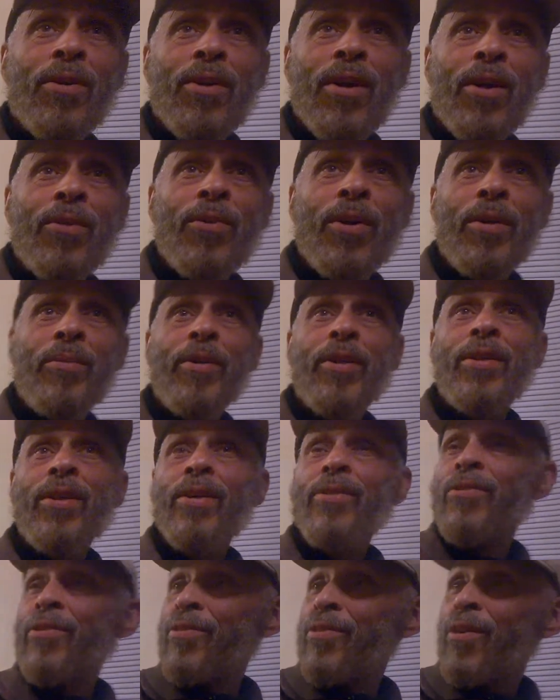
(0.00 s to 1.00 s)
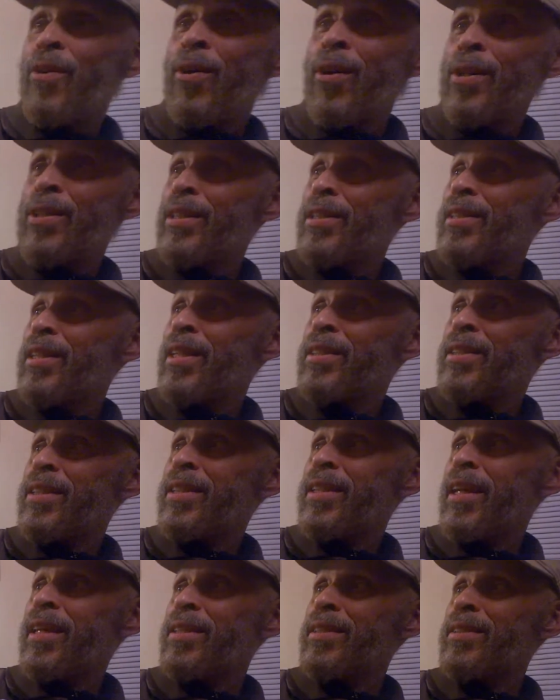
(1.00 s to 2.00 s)
women of all this
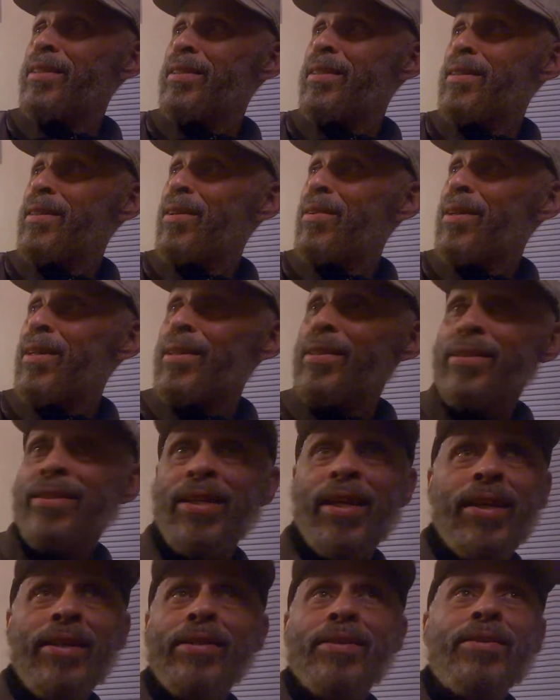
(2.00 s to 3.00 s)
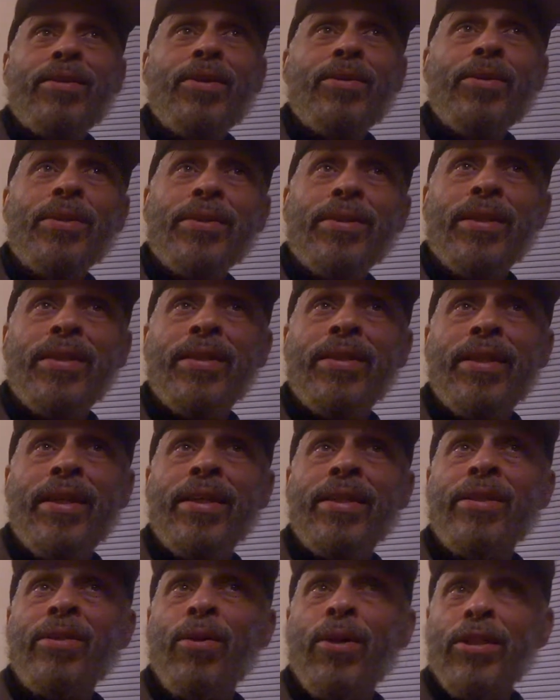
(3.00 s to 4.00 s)
education and all this. I didn't know
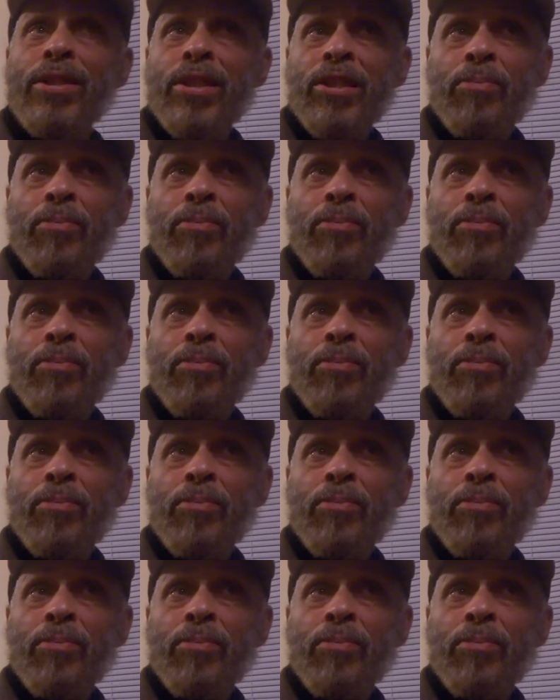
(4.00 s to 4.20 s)
and all this